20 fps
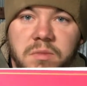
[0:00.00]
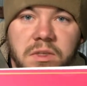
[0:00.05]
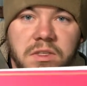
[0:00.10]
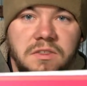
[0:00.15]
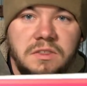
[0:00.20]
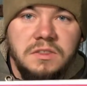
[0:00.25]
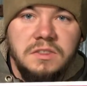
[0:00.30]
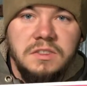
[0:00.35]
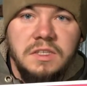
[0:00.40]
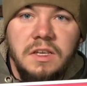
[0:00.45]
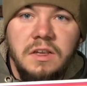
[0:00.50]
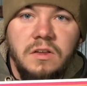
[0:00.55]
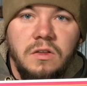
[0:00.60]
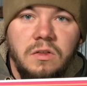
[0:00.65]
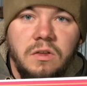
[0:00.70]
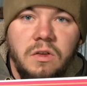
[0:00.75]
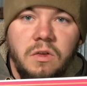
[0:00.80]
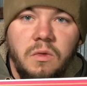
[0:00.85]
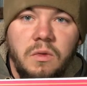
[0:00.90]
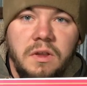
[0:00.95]
It's a single
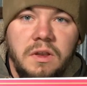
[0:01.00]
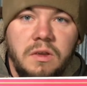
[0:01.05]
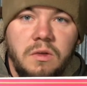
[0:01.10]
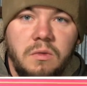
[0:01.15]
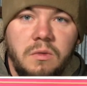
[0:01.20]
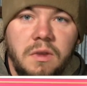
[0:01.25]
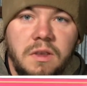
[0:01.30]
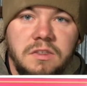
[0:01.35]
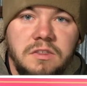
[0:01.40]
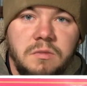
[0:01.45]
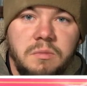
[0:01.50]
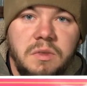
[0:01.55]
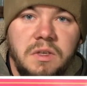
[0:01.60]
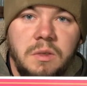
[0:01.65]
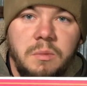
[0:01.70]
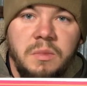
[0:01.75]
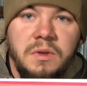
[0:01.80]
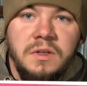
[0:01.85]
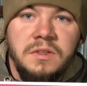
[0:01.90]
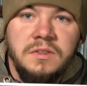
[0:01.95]
ingredient recipe,
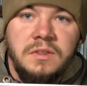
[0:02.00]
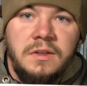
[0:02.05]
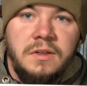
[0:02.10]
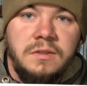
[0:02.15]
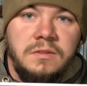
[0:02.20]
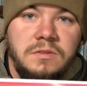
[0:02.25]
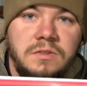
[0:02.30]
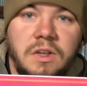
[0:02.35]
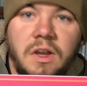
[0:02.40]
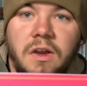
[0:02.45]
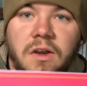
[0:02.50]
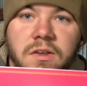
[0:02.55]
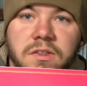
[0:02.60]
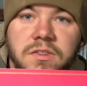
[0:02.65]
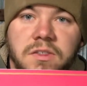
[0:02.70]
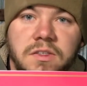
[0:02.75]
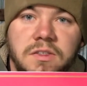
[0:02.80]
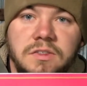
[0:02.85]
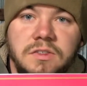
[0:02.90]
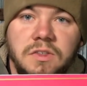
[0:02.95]
but it's a
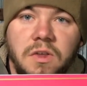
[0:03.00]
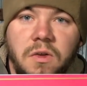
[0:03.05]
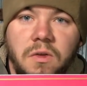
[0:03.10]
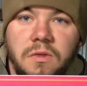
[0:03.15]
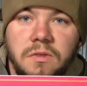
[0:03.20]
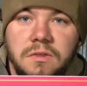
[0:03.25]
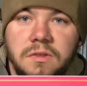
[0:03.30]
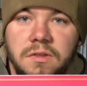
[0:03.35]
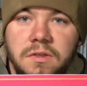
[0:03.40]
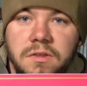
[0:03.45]
toxic salt.